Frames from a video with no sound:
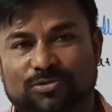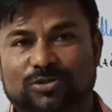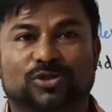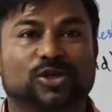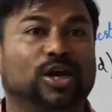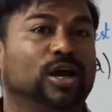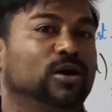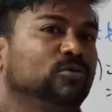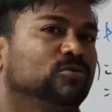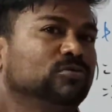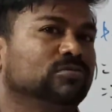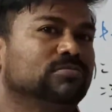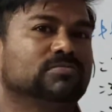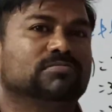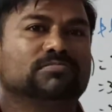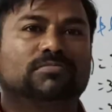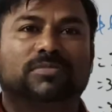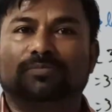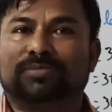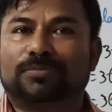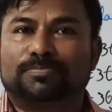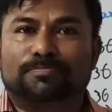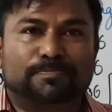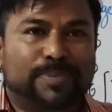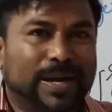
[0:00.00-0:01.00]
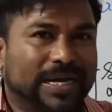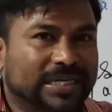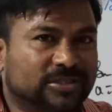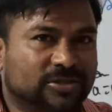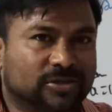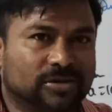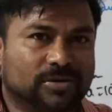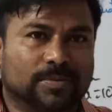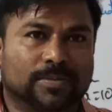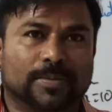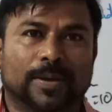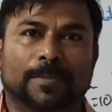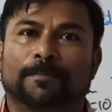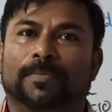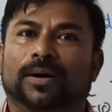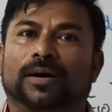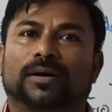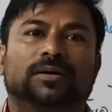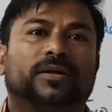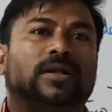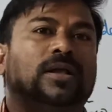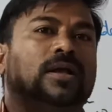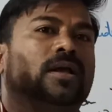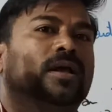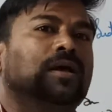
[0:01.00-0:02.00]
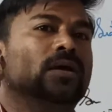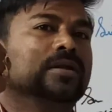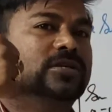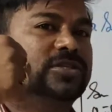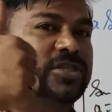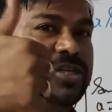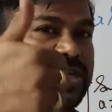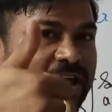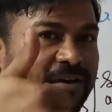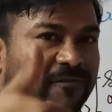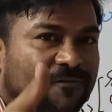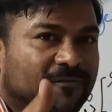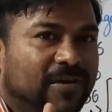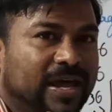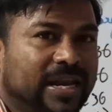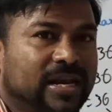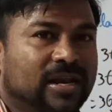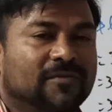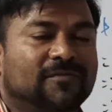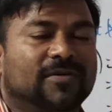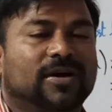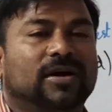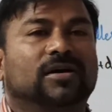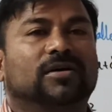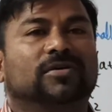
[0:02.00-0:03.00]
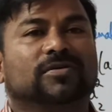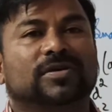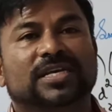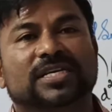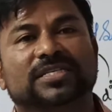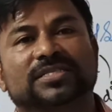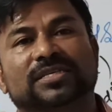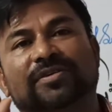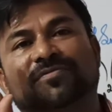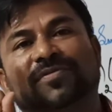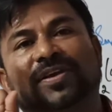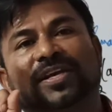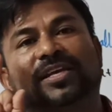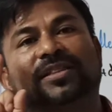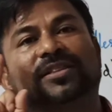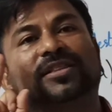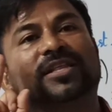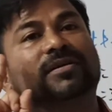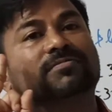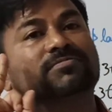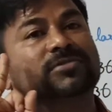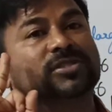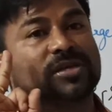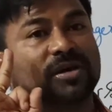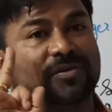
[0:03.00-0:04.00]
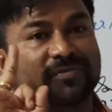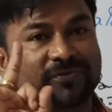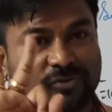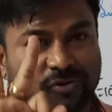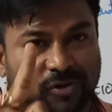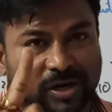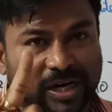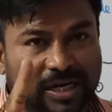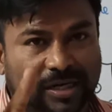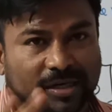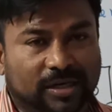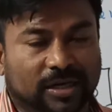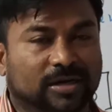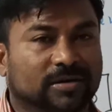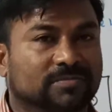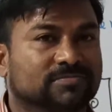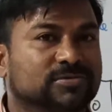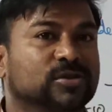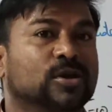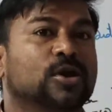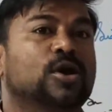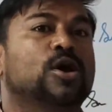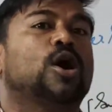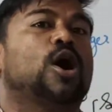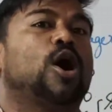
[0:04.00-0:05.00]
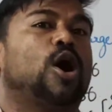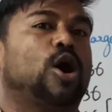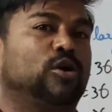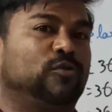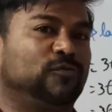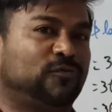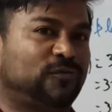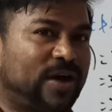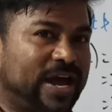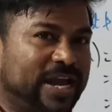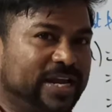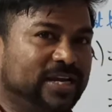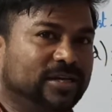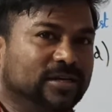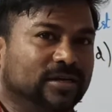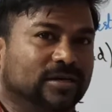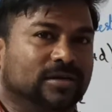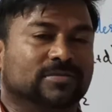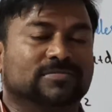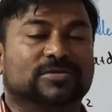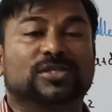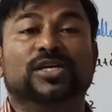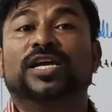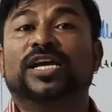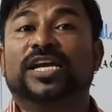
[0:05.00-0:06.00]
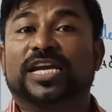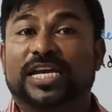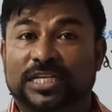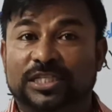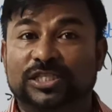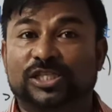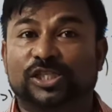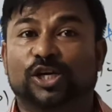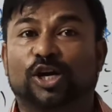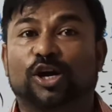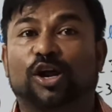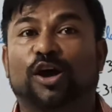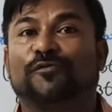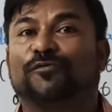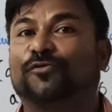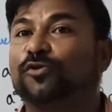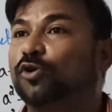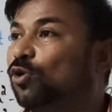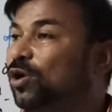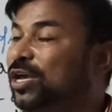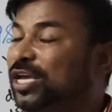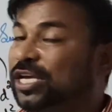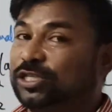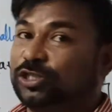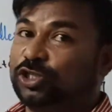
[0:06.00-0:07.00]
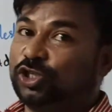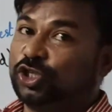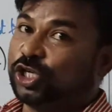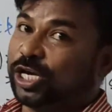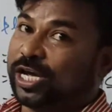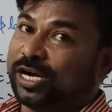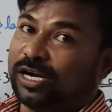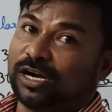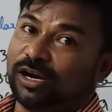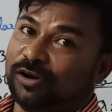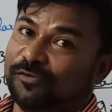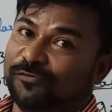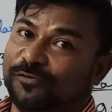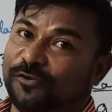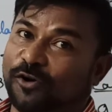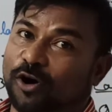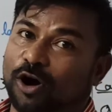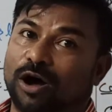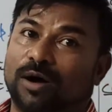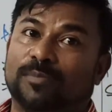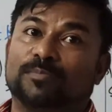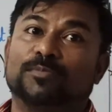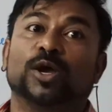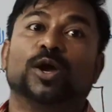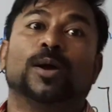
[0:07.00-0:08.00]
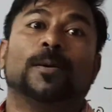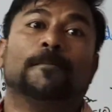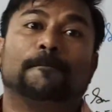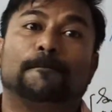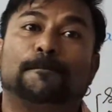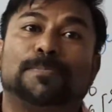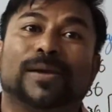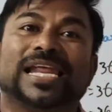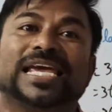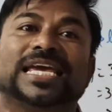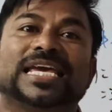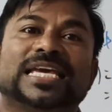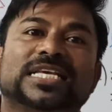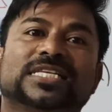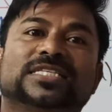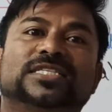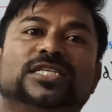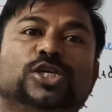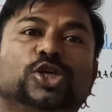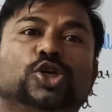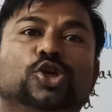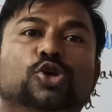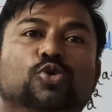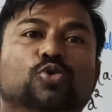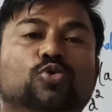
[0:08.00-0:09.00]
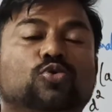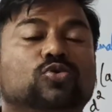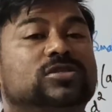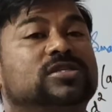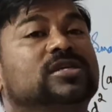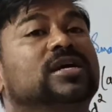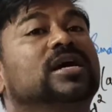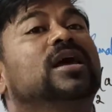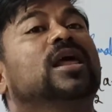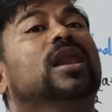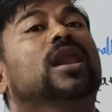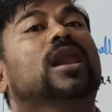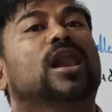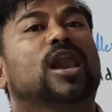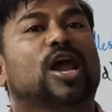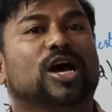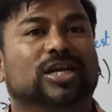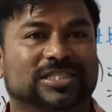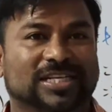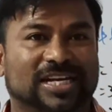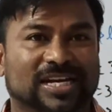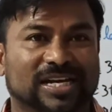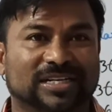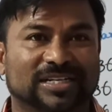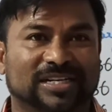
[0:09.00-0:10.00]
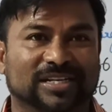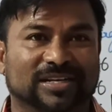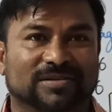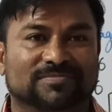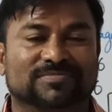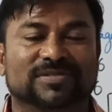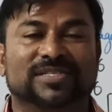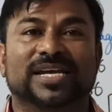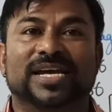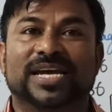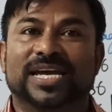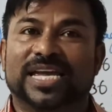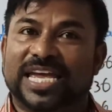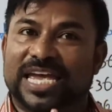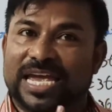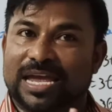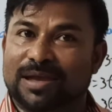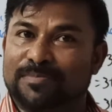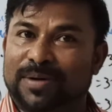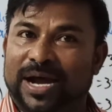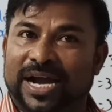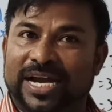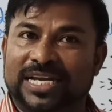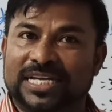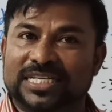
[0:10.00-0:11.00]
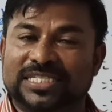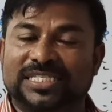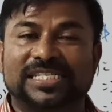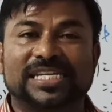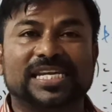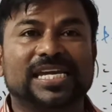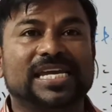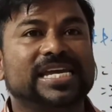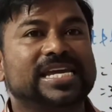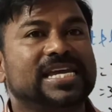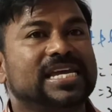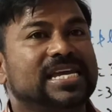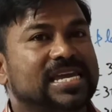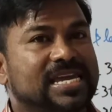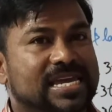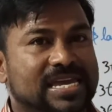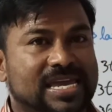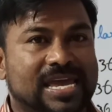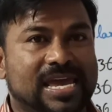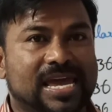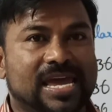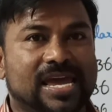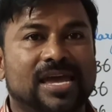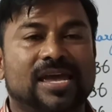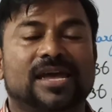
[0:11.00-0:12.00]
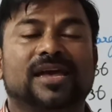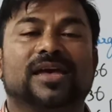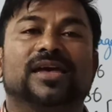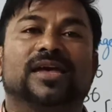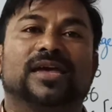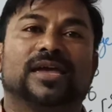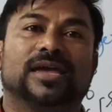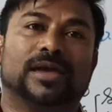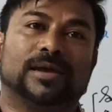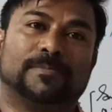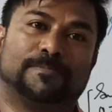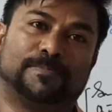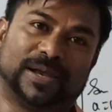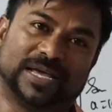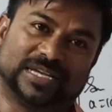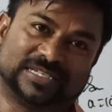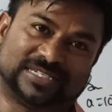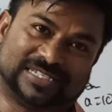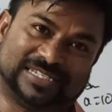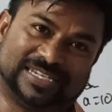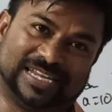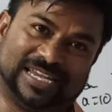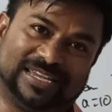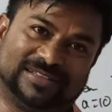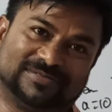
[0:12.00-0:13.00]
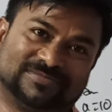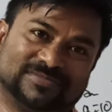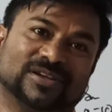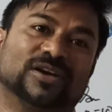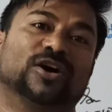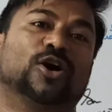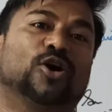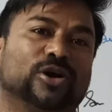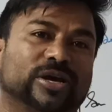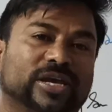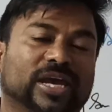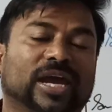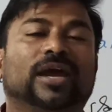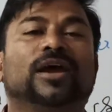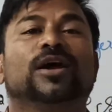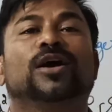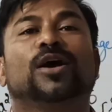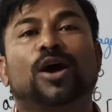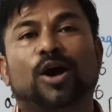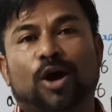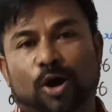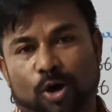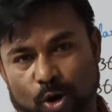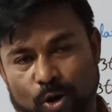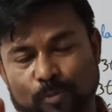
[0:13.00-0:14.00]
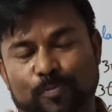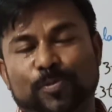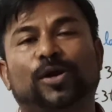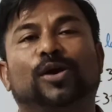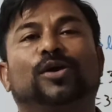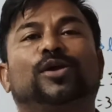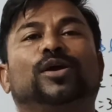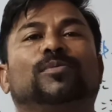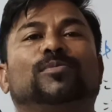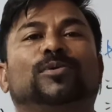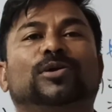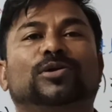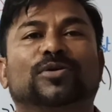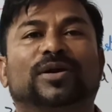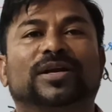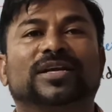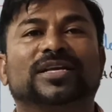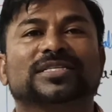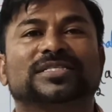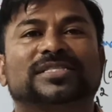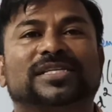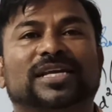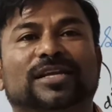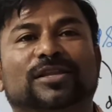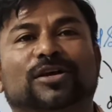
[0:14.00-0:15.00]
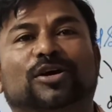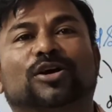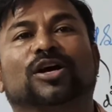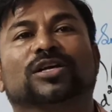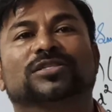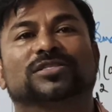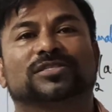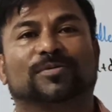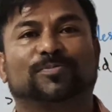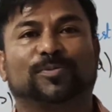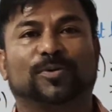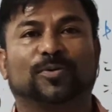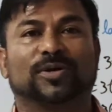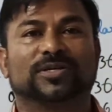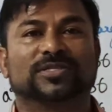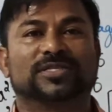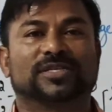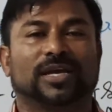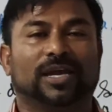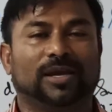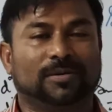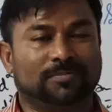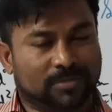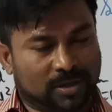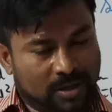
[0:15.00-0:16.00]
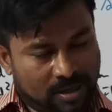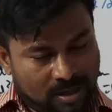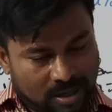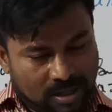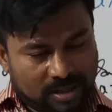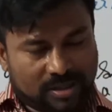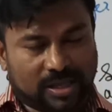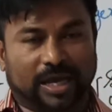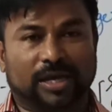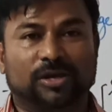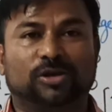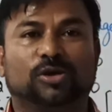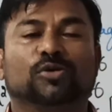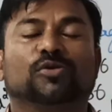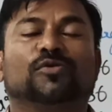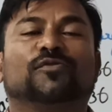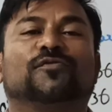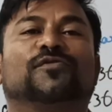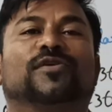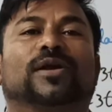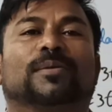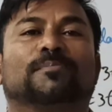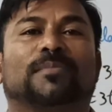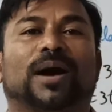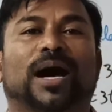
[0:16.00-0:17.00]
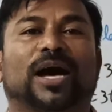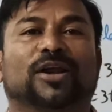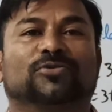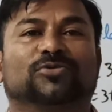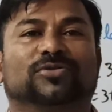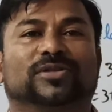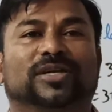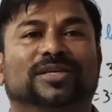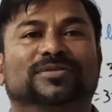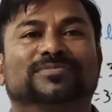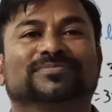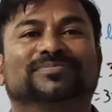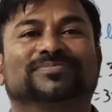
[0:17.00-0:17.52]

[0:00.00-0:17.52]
So better remember, them whenever he is giving in terms of 3 terms or 5 terms, instead of going general form, please use logical terms. A minus D, A plus D. Okay, hope you are able to understand the concept I was saying. Thank you from Maruti.